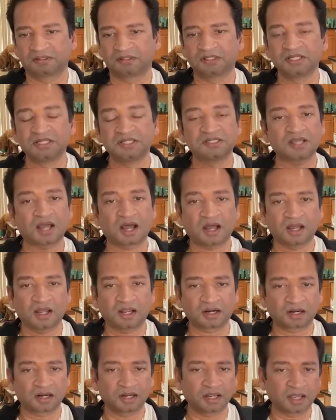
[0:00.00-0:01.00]
These
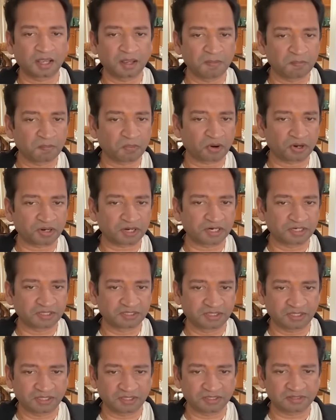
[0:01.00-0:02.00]
are
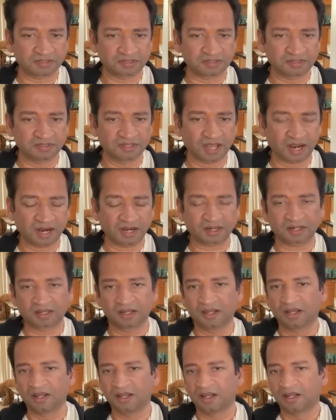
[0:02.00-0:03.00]
important things that
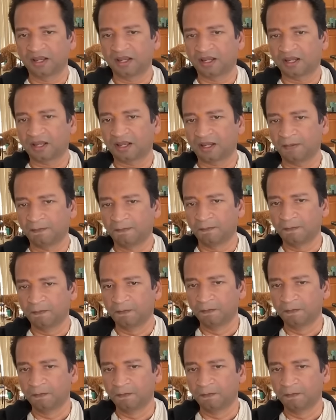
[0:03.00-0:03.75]
a